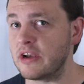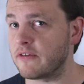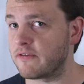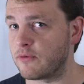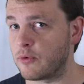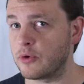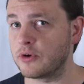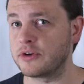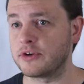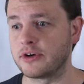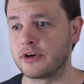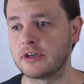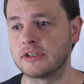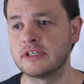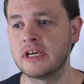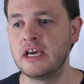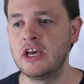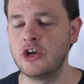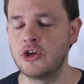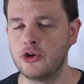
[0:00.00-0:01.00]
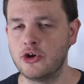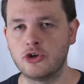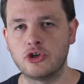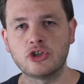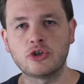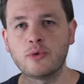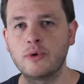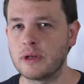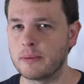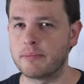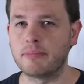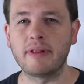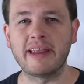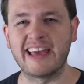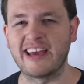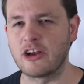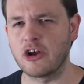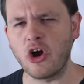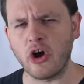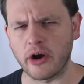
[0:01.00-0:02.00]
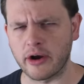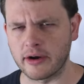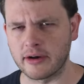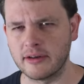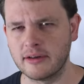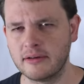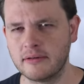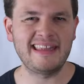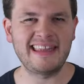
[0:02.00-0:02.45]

or four turns, you're just going to play a card.